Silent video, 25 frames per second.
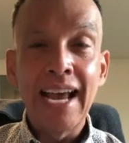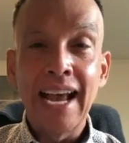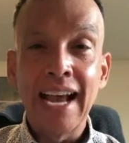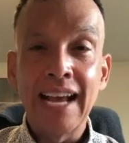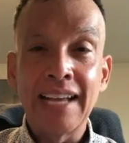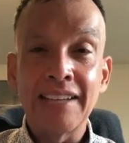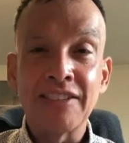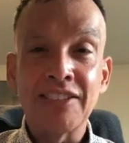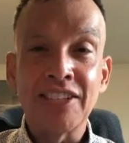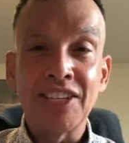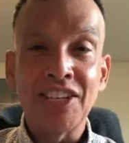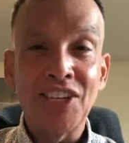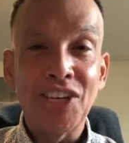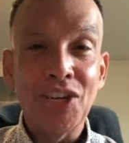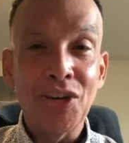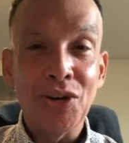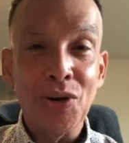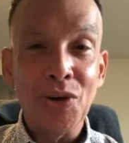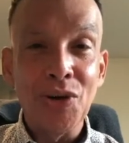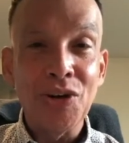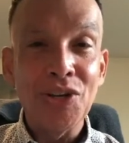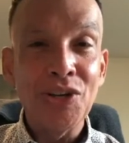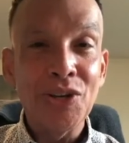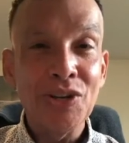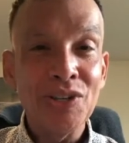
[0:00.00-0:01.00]
and
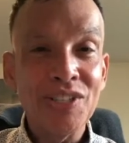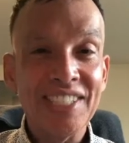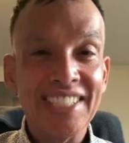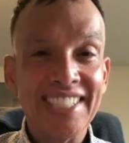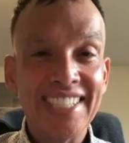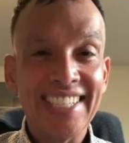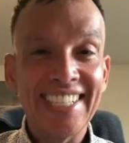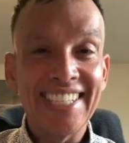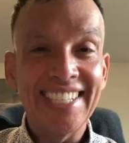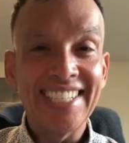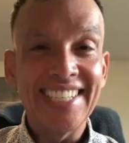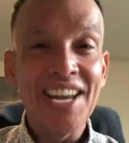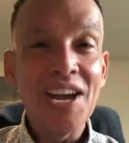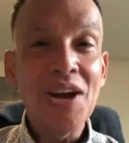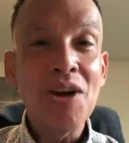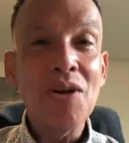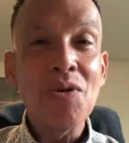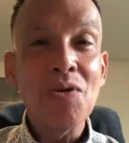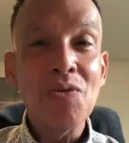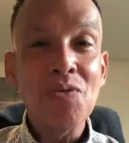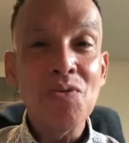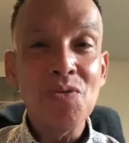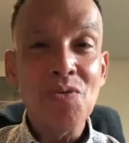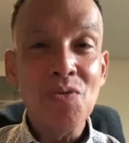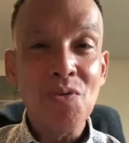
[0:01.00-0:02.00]
secure your seat
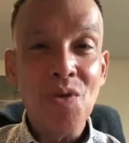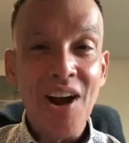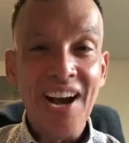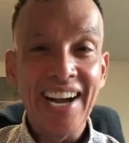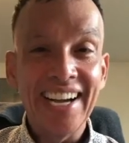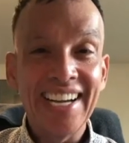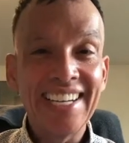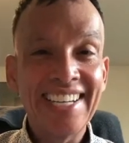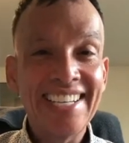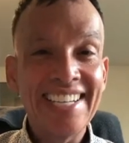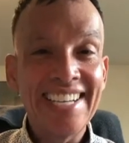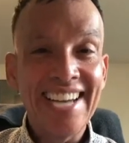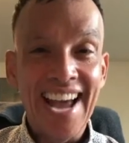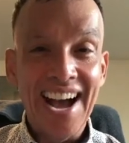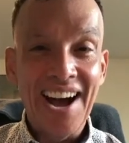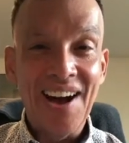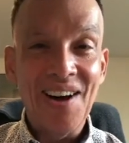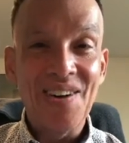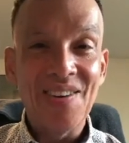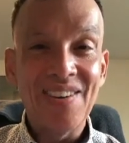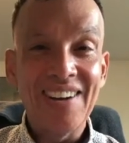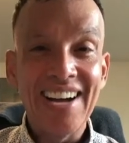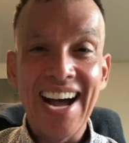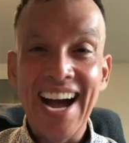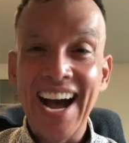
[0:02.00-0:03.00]
right
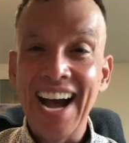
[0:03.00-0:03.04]
now.